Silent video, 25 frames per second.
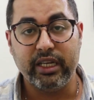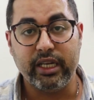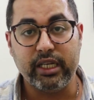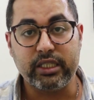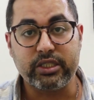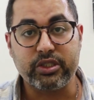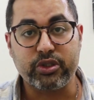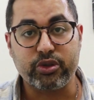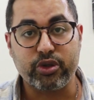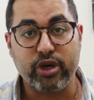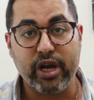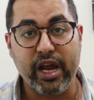
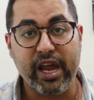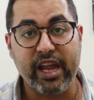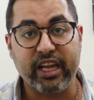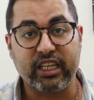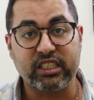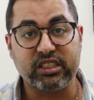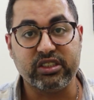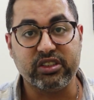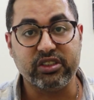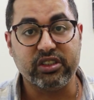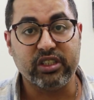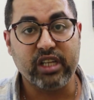It's
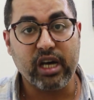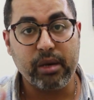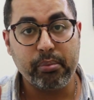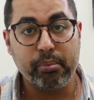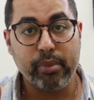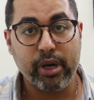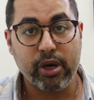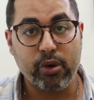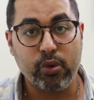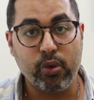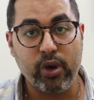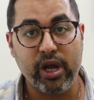ranked
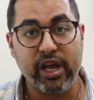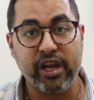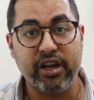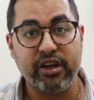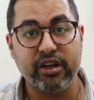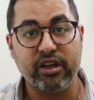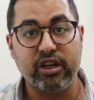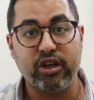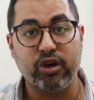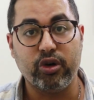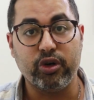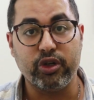number
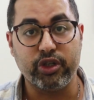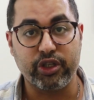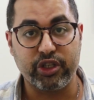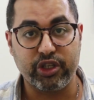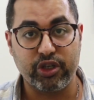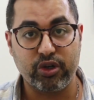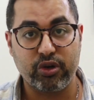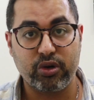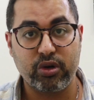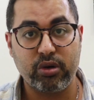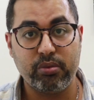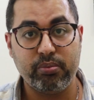one in
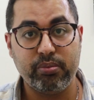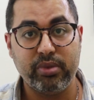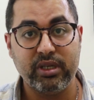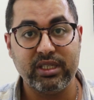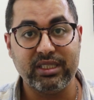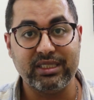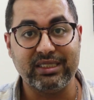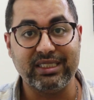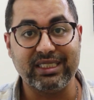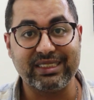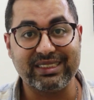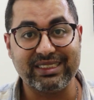
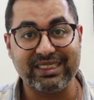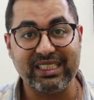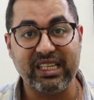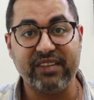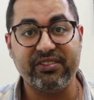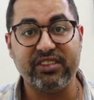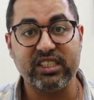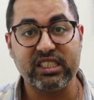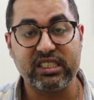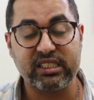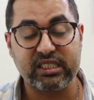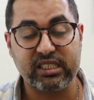Europe, the
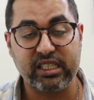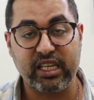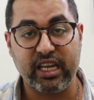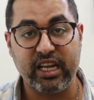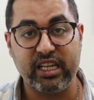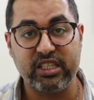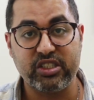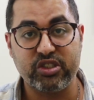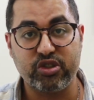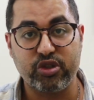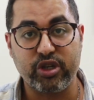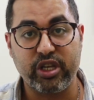safest
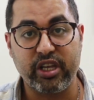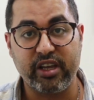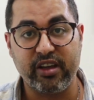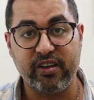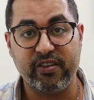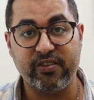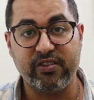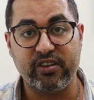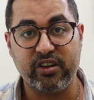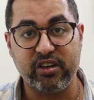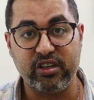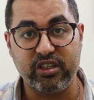country
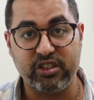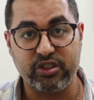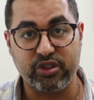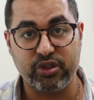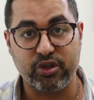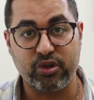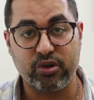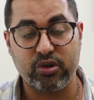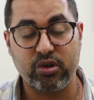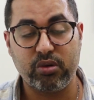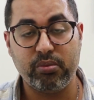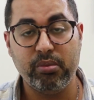ever in
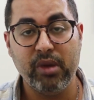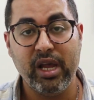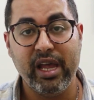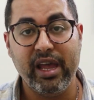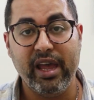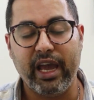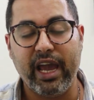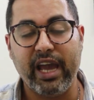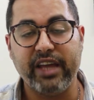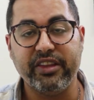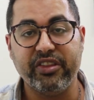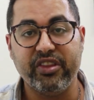Europe,
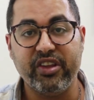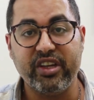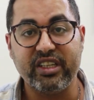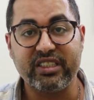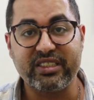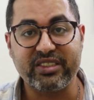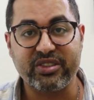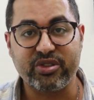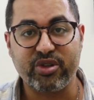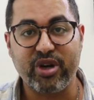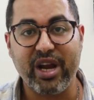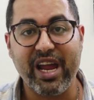and
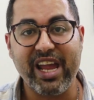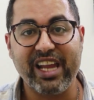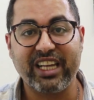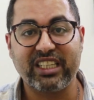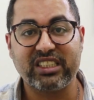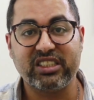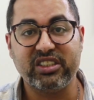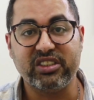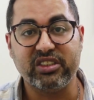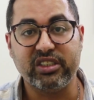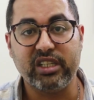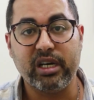it's
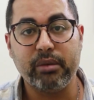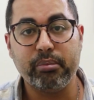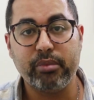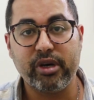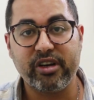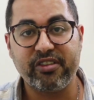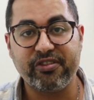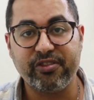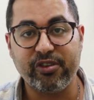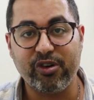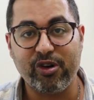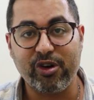ranked
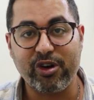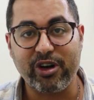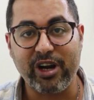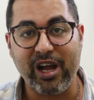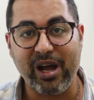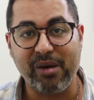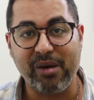number four